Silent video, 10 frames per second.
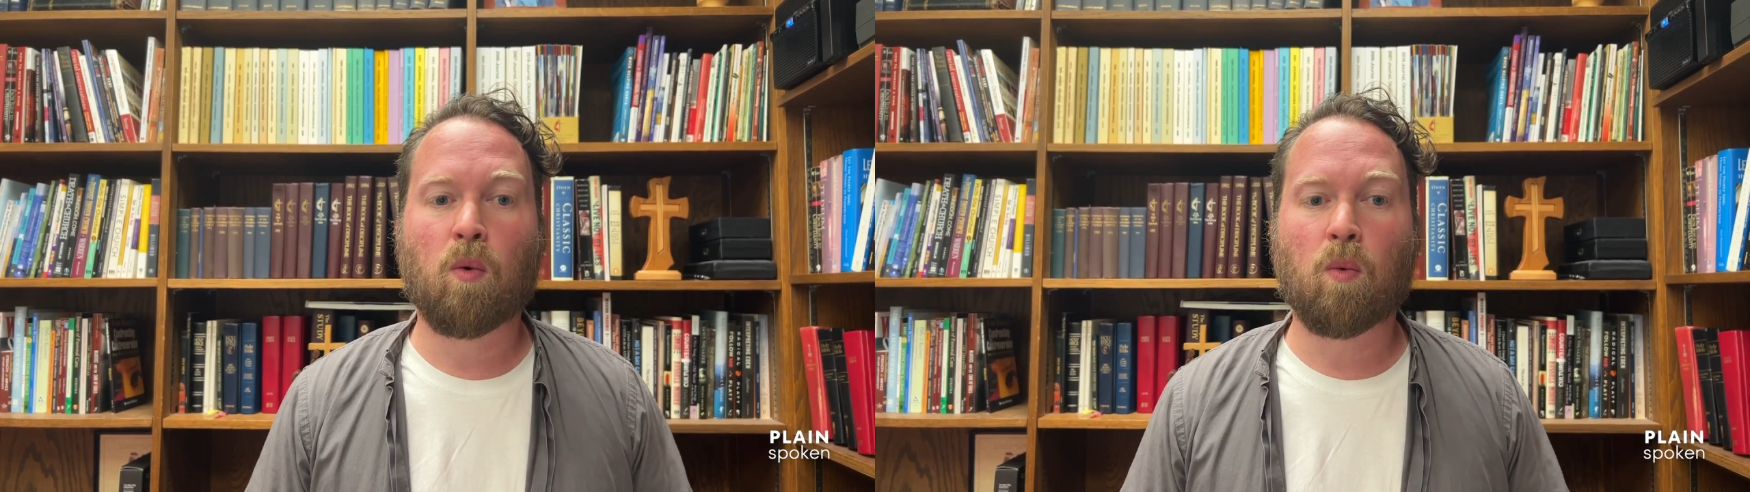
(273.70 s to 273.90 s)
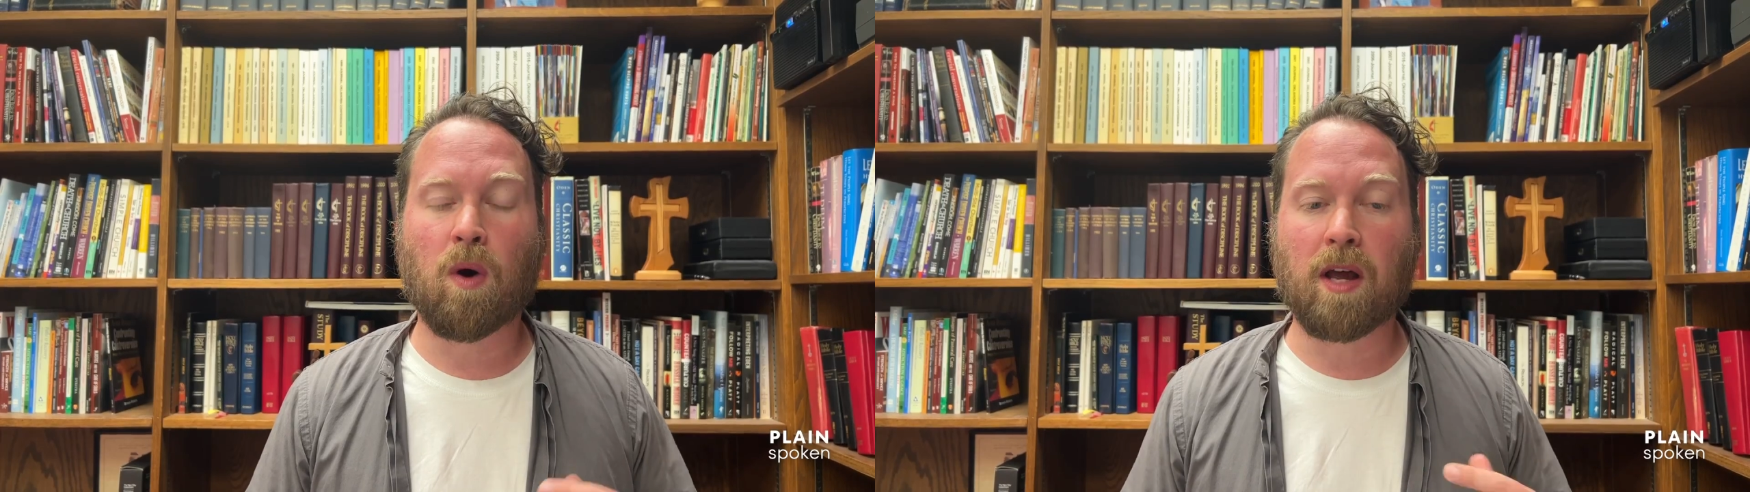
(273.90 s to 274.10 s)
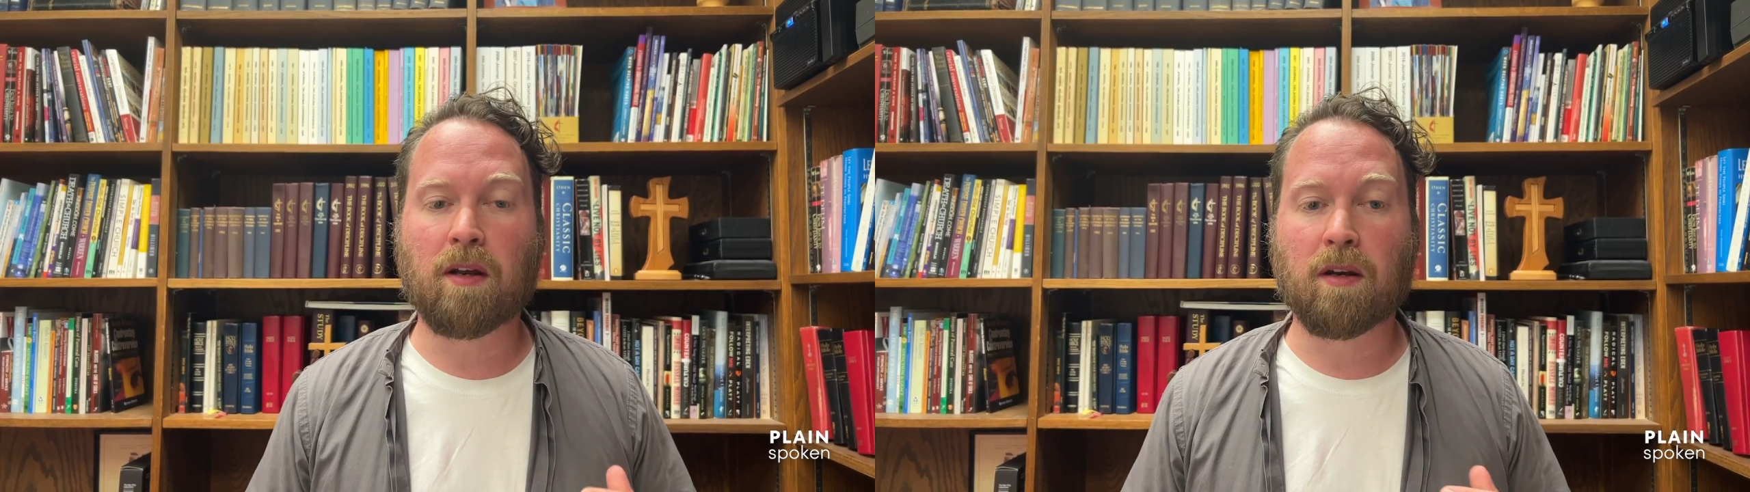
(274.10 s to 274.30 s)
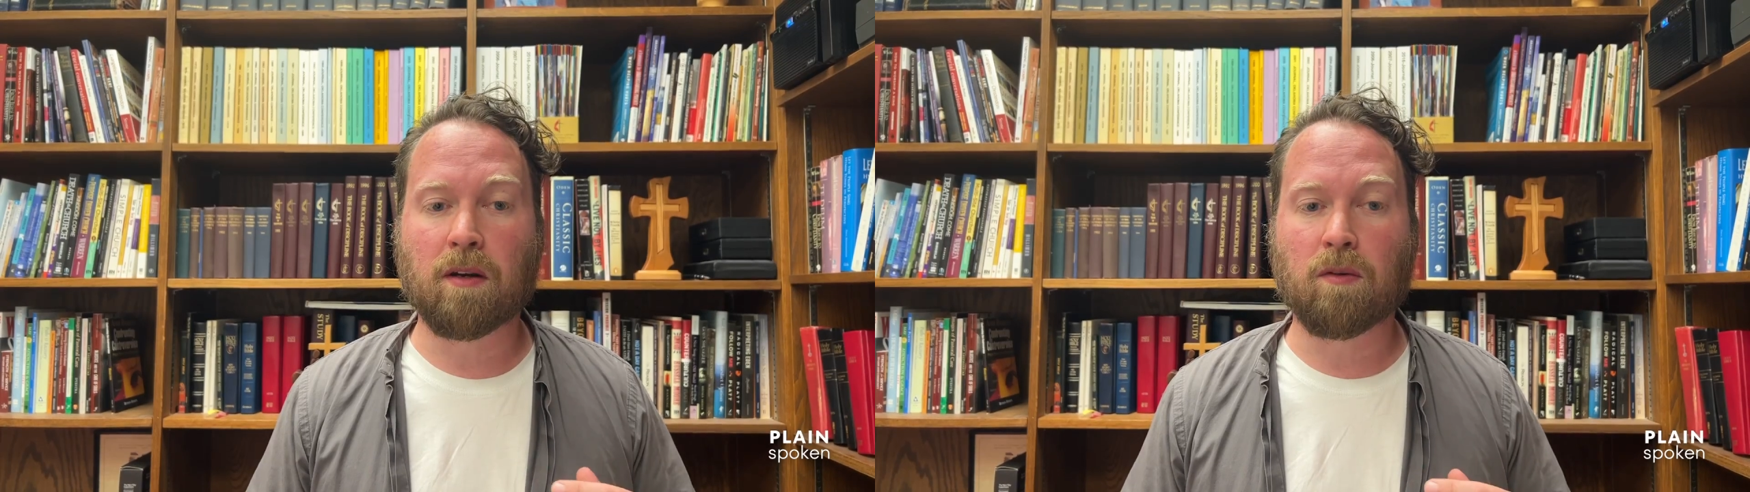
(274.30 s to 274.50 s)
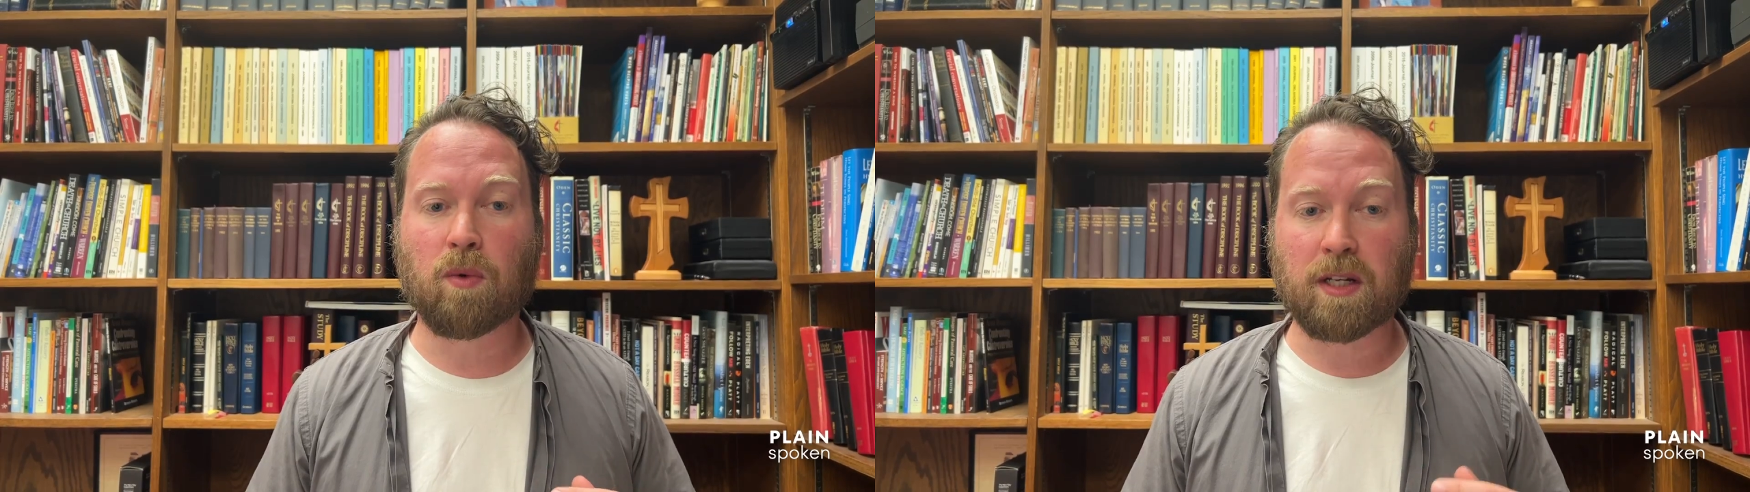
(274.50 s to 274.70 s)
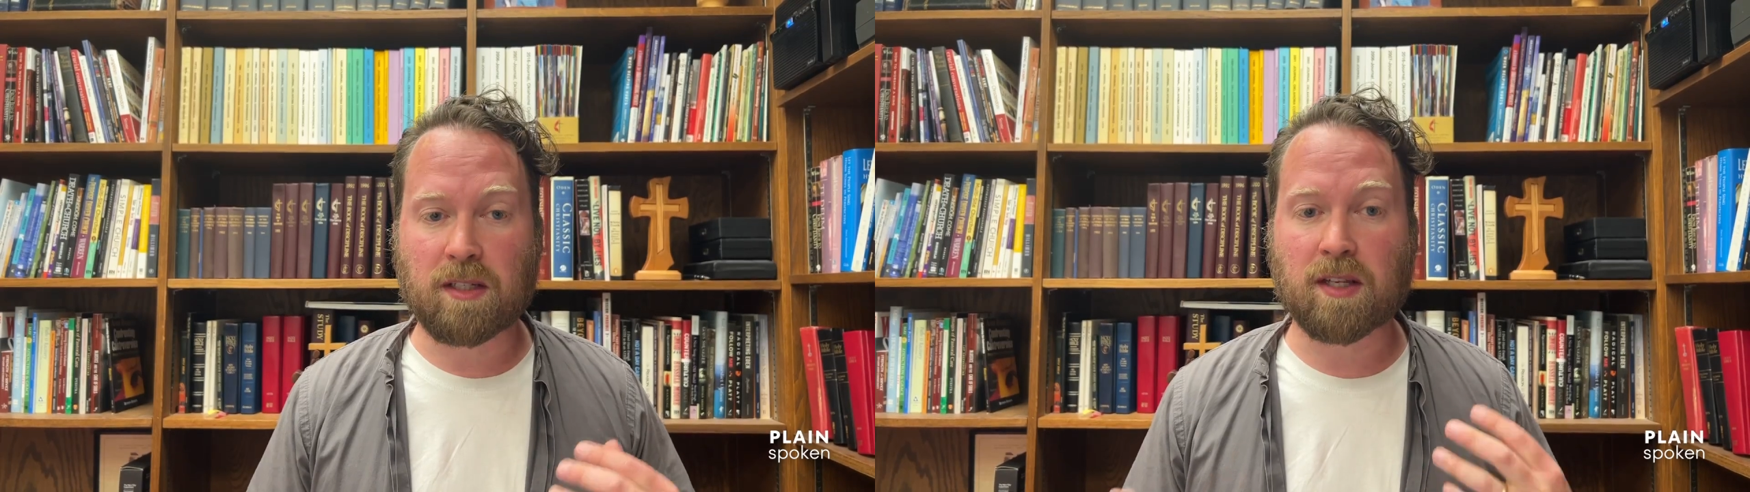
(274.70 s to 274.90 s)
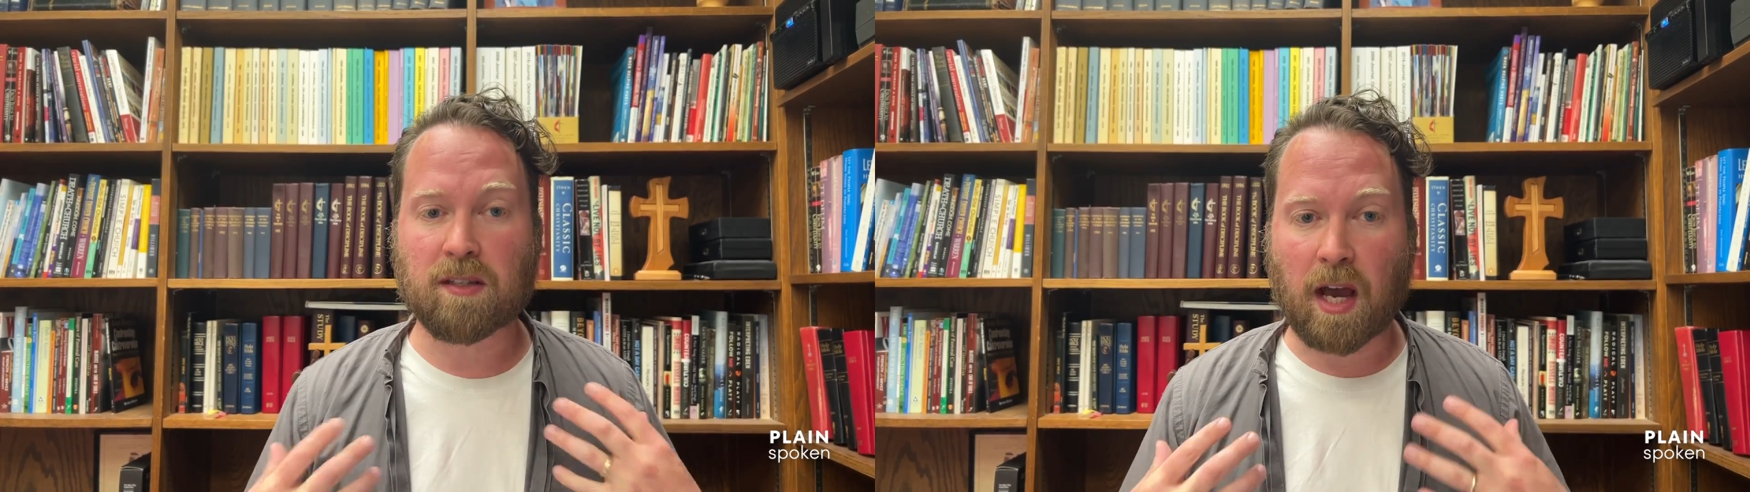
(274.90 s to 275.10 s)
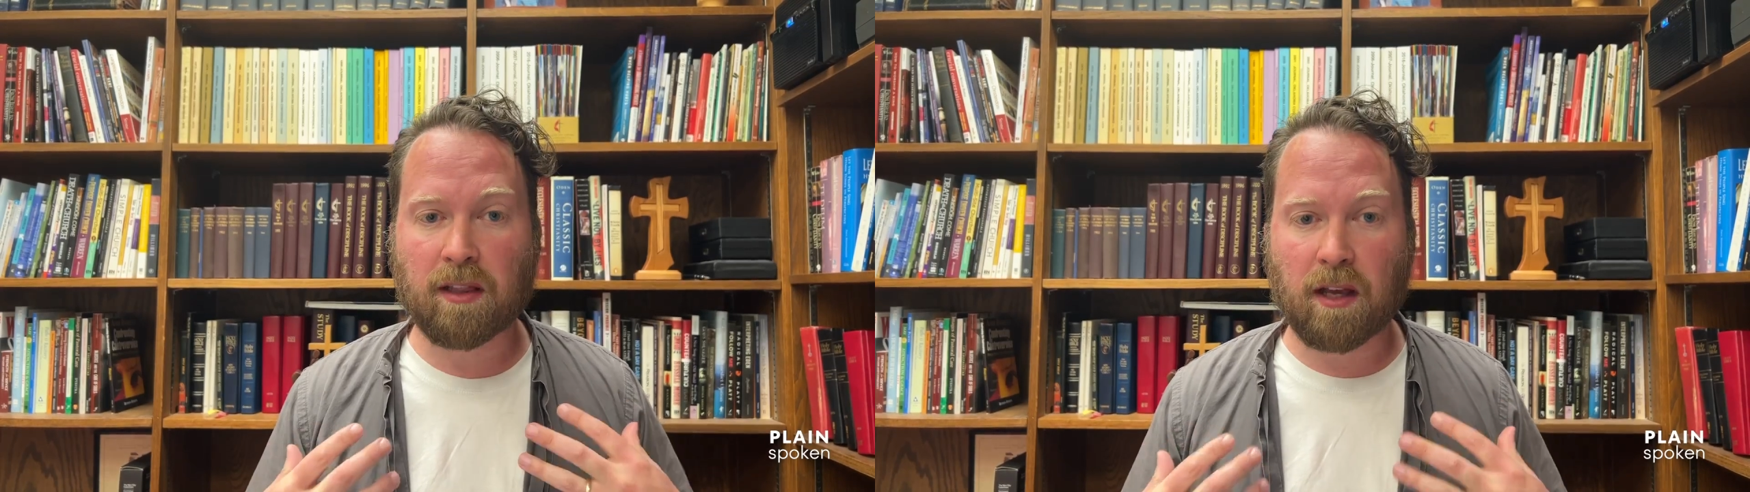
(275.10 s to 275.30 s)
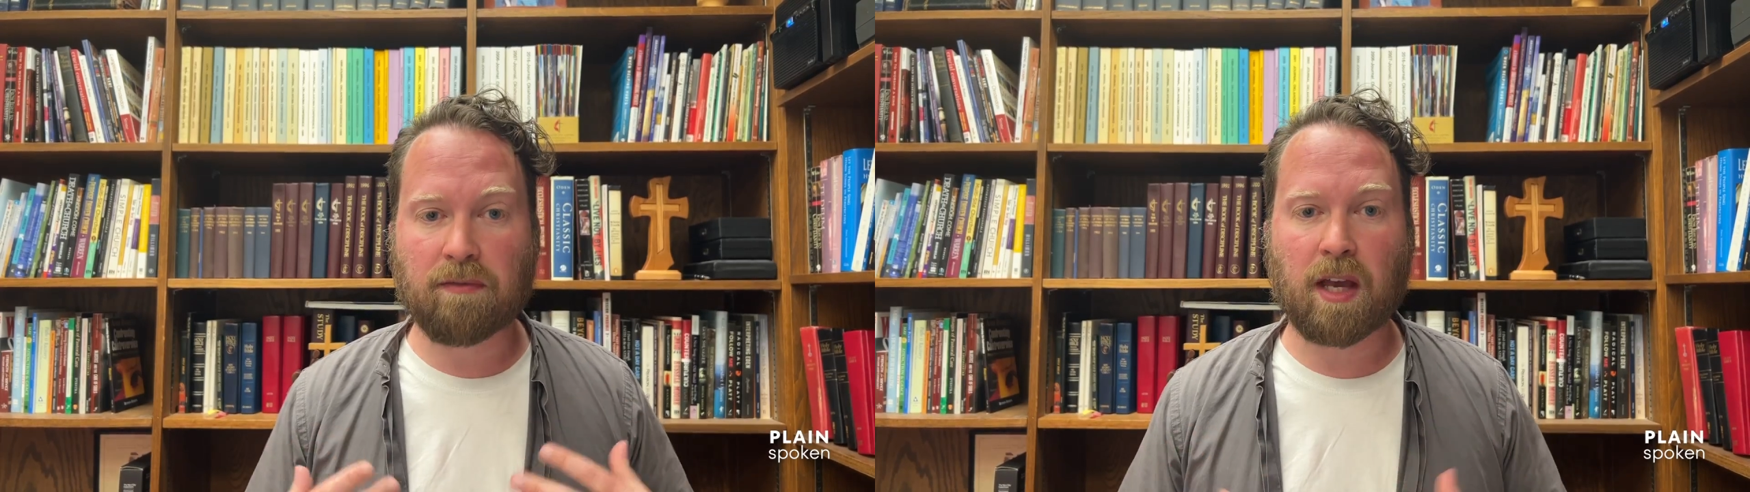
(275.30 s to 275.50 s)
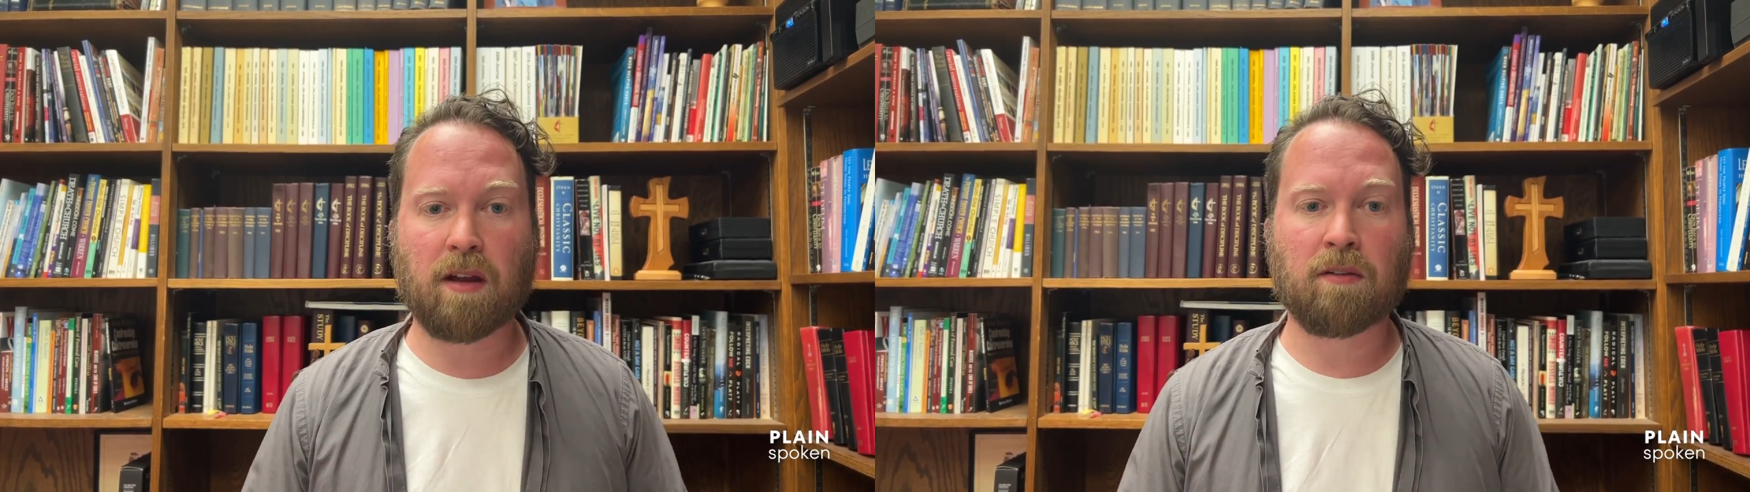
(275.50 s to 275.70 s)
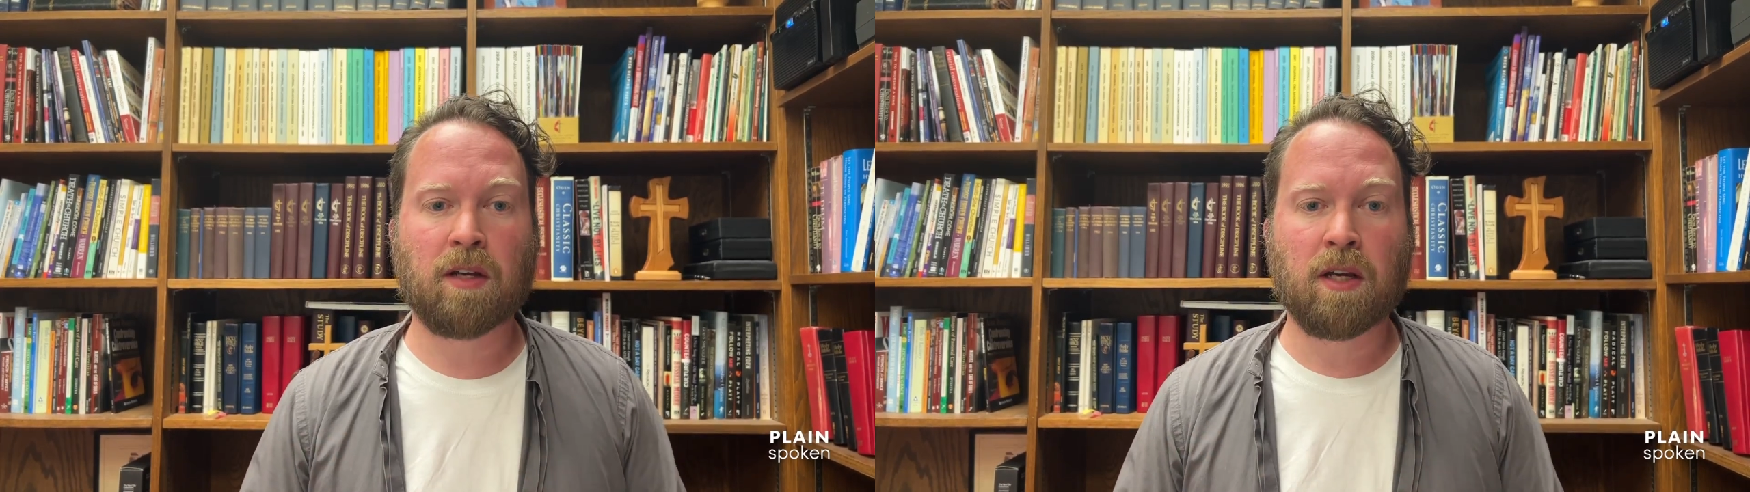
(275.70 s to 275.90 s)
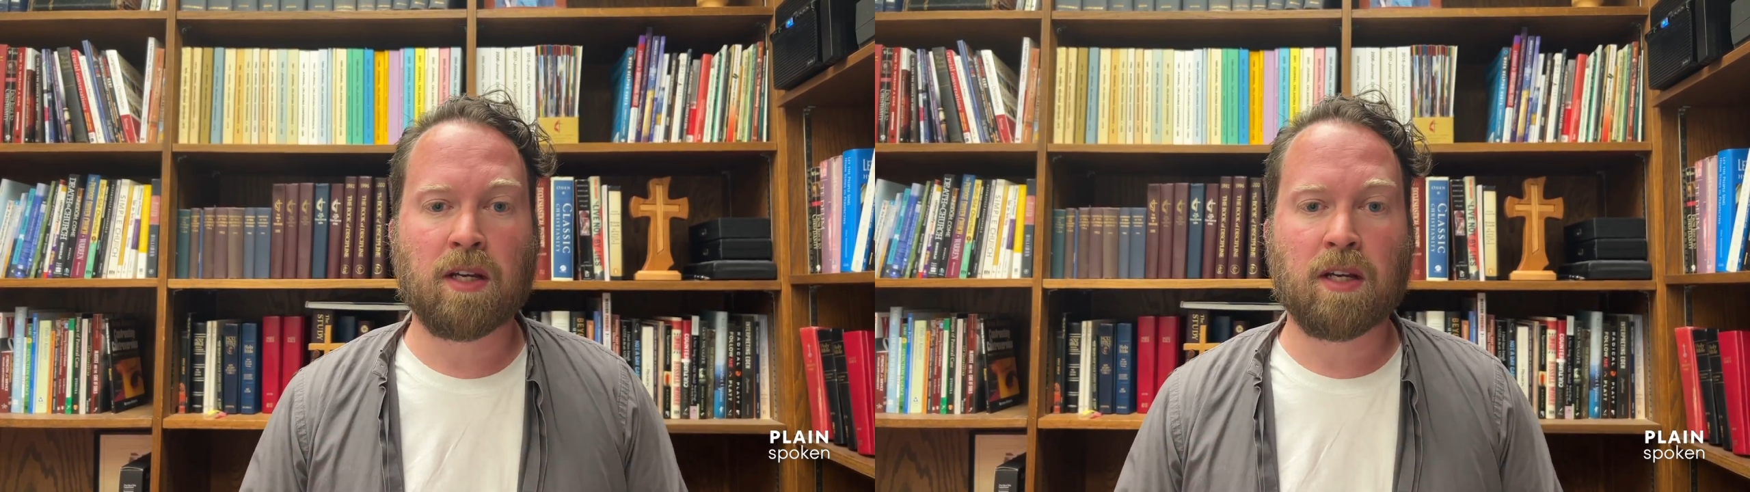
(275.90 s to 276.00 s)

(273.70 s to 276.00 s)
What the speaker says: What he says I left out